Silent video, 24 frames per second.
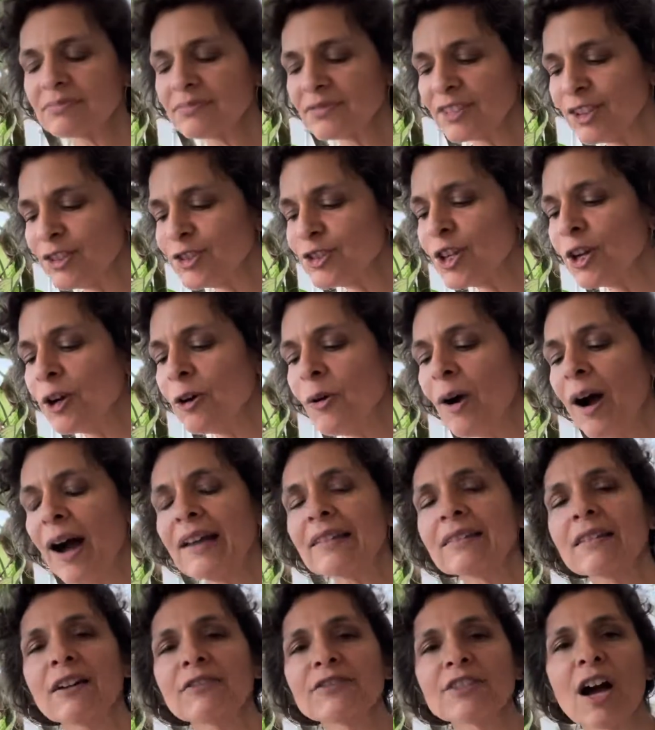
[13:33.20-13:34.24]
So I
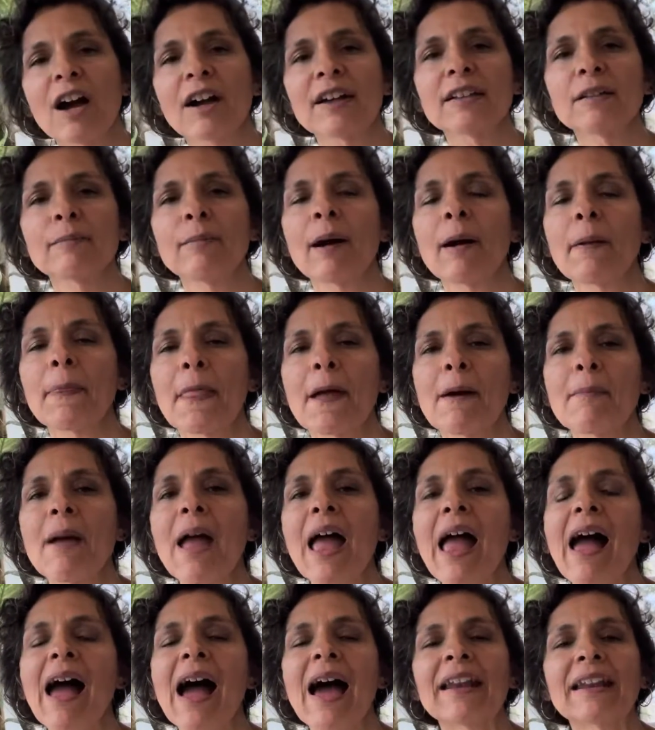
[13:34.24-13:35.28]
love talking about them,
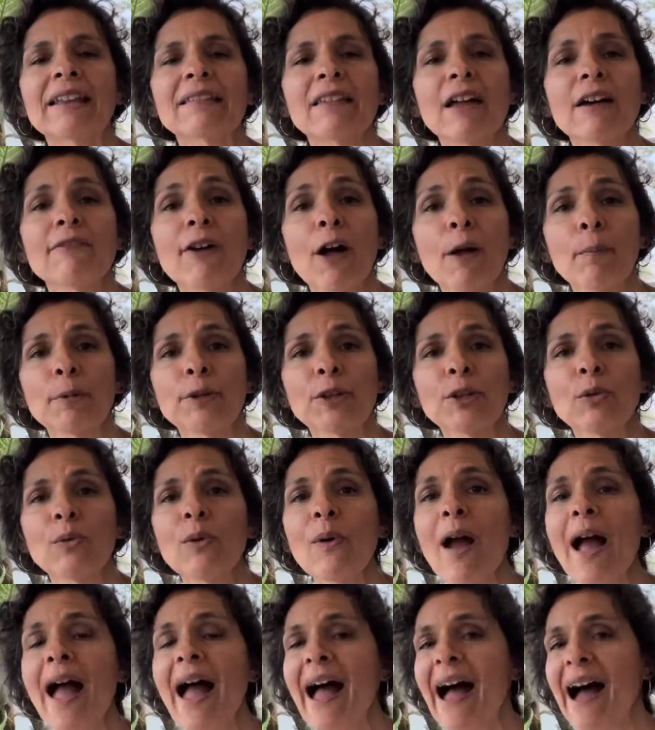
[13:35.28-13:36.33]
and I love helping you
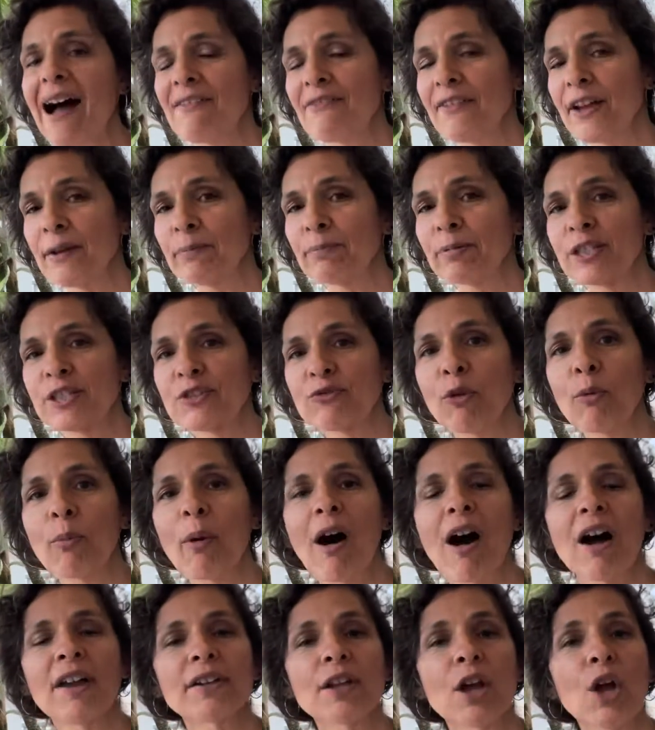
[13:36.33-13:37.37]
have a blissful
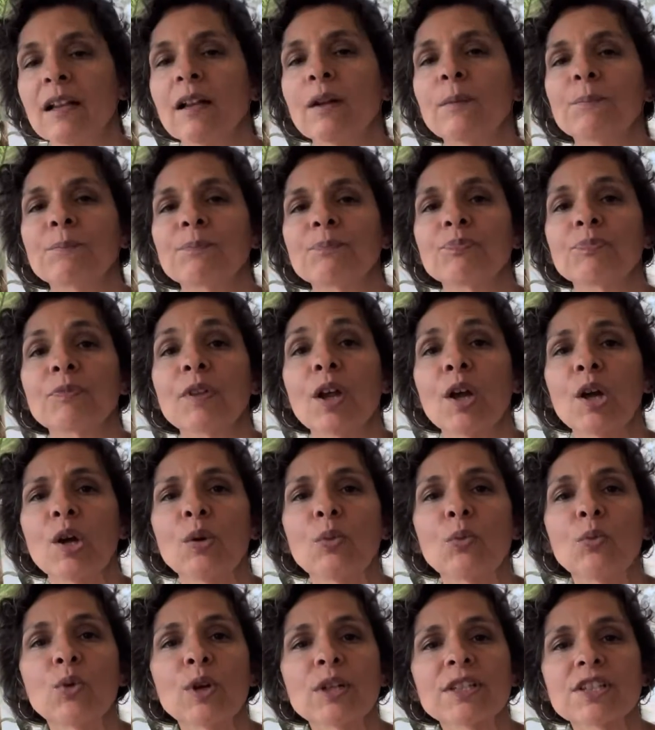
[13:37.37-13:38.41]
bond,
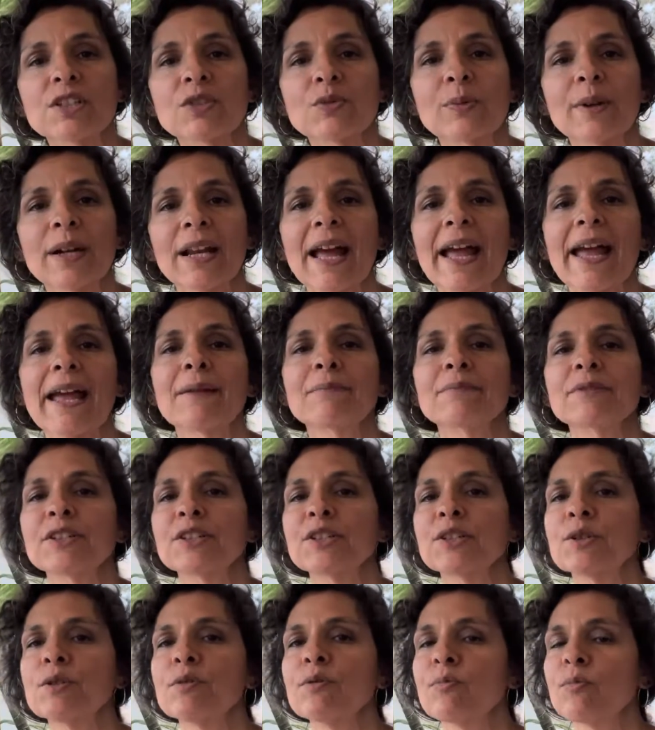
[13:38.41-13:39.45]
which is what I aim to
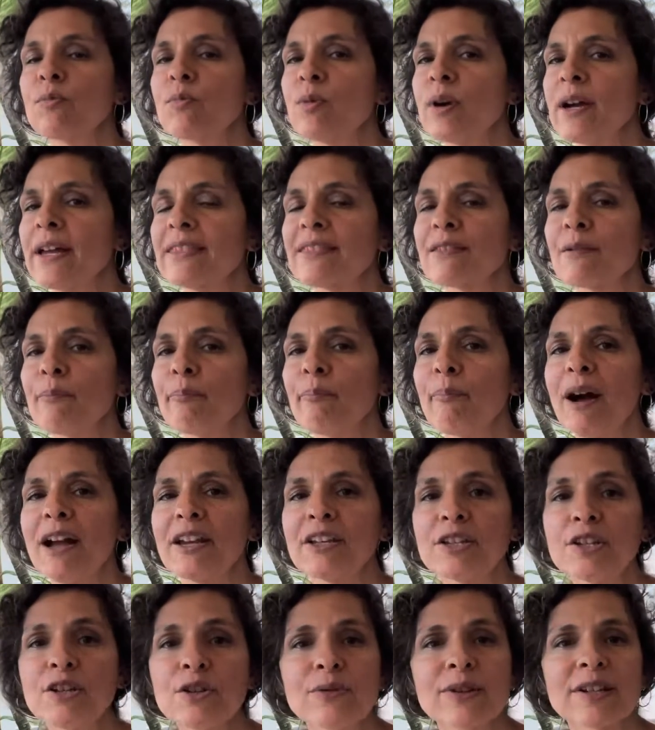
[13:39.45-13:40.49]
do with my
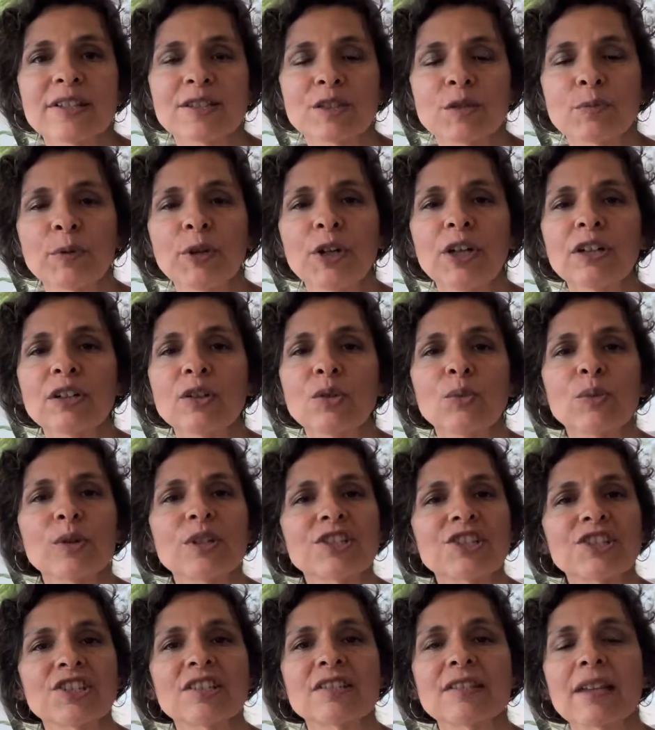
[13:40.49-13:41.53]
newest book,
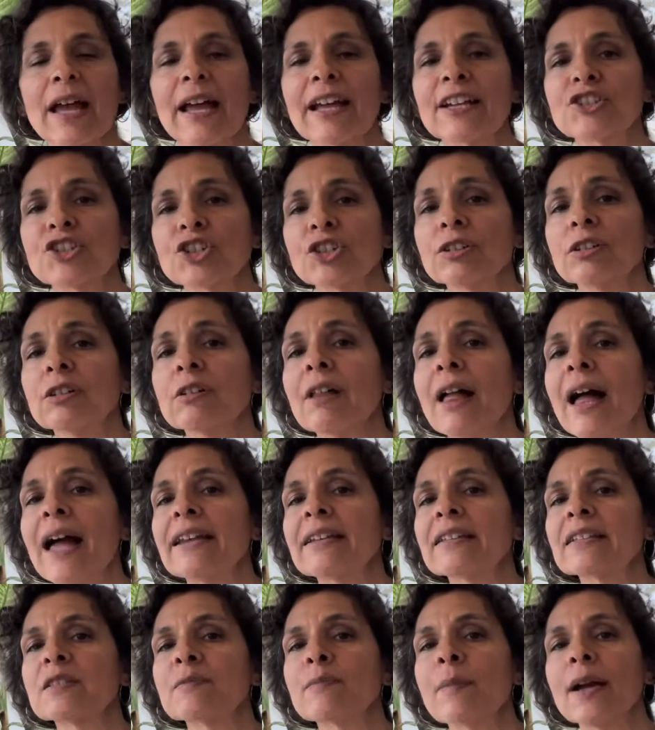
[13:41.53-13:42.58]
which is a journal, and
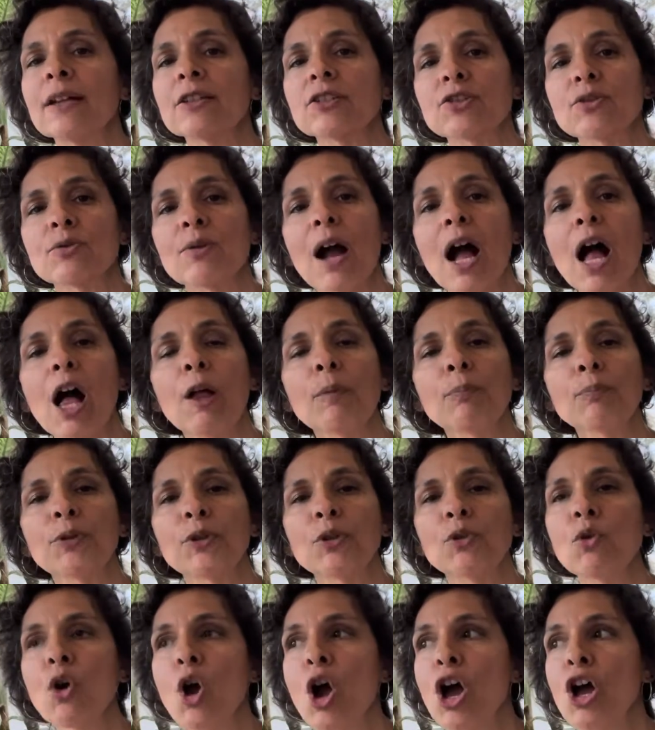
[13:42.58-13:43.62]
it's meant to help
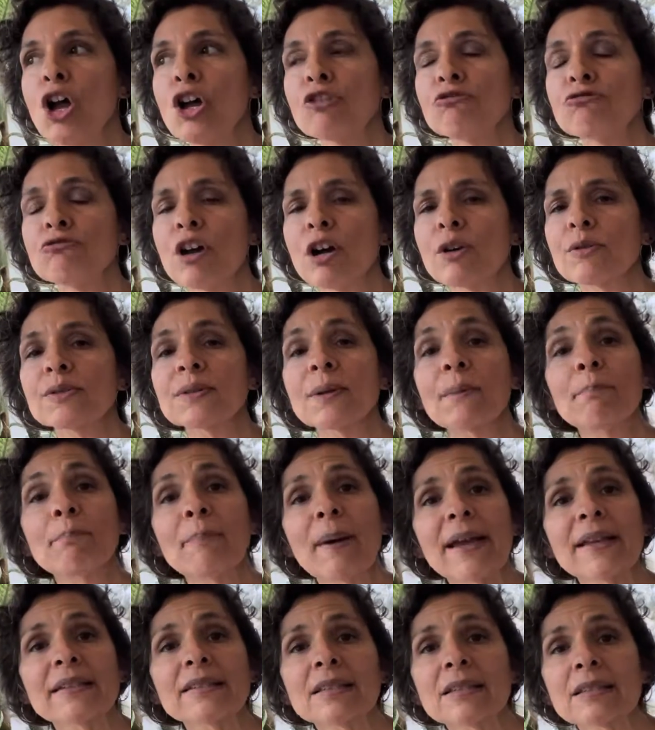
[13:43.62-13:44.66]
you know some
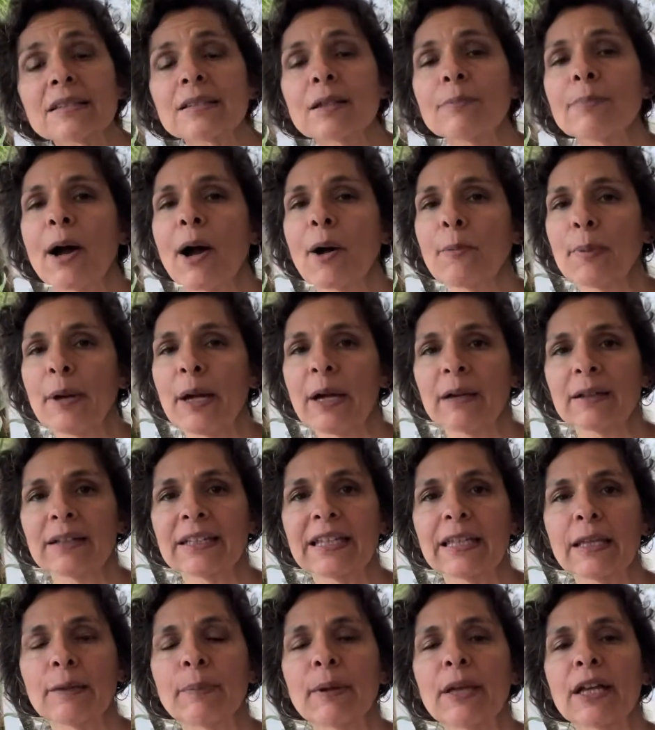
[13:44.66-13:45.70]
basics about parrot
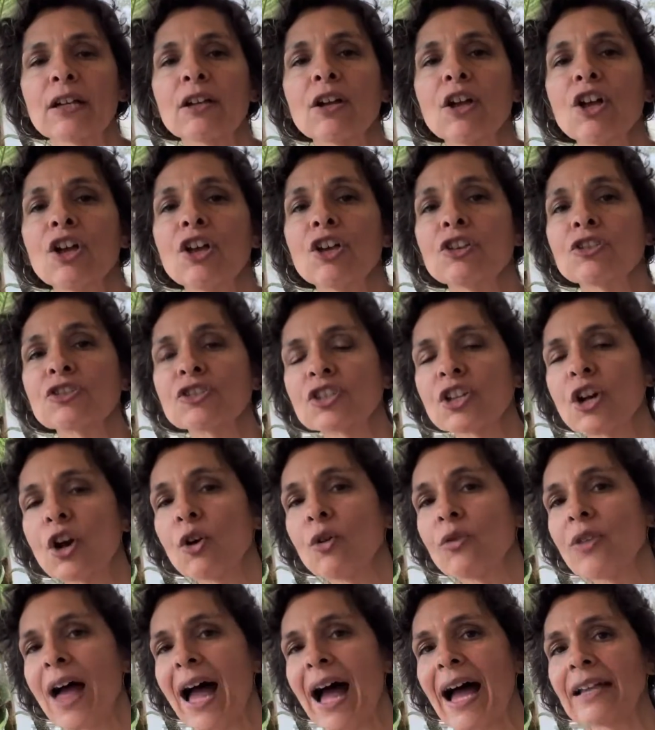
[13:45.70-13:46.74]
keeping so
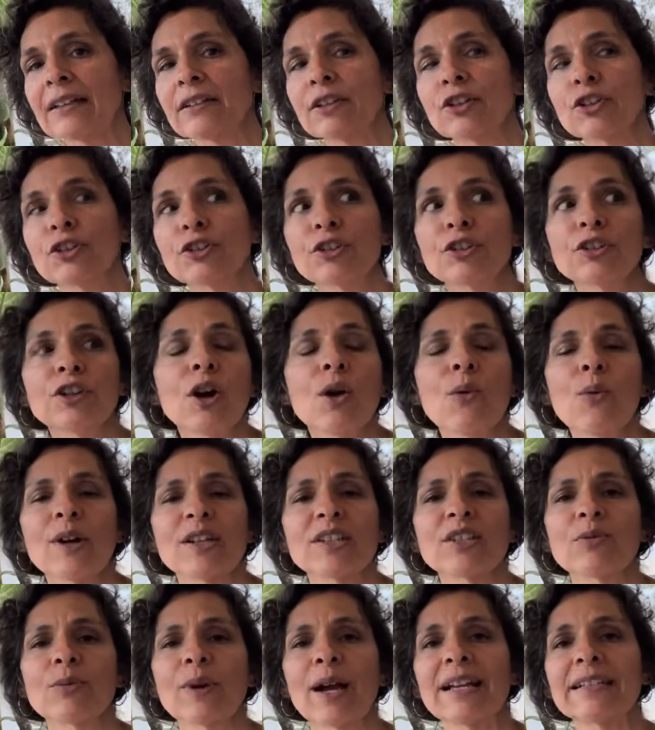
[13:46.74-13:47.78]
that you know what
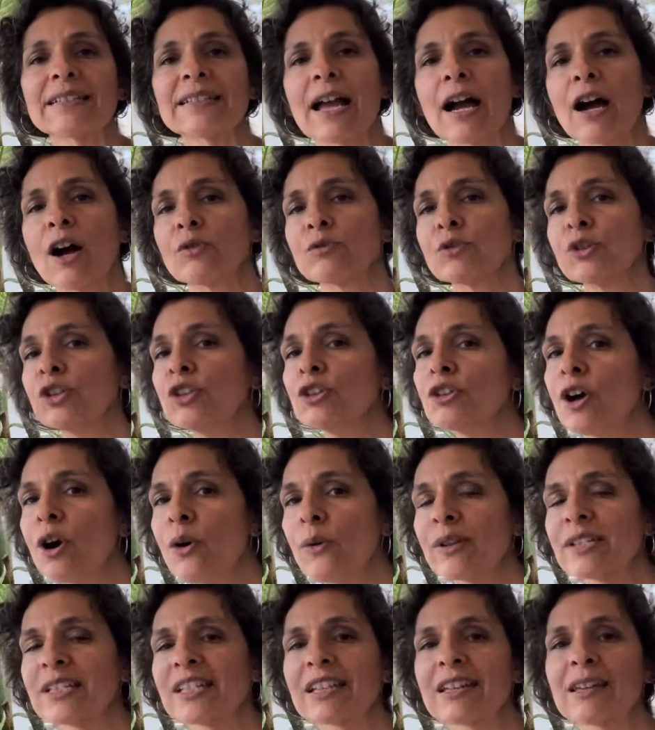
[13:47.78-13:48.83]
to write down, you know
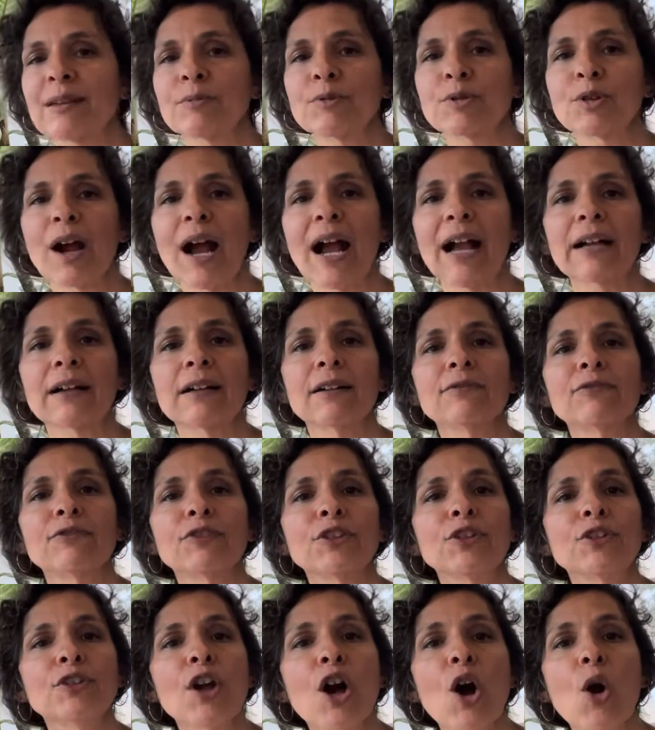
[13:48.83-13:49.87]
what to keep track of,
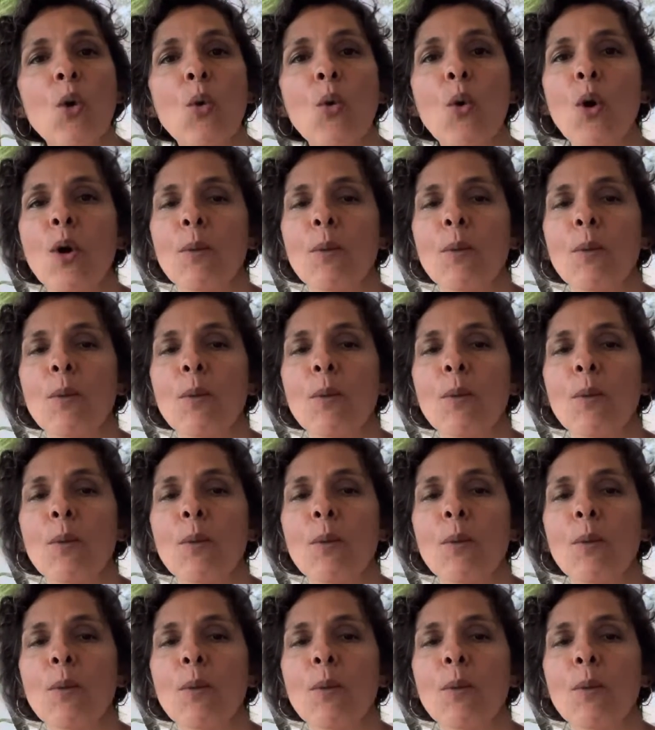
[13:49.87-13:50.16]
you know